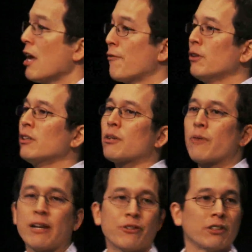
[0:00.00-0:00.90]
If you look
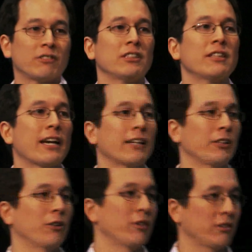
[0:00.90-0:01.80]
around, you can see that
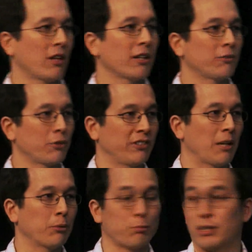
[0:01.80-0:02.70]
this audience, for
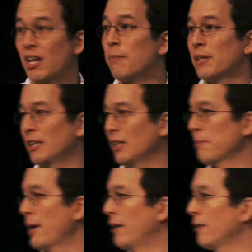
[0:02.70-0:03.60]
example, is
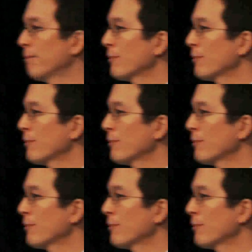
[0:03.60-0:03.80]
predominantly male.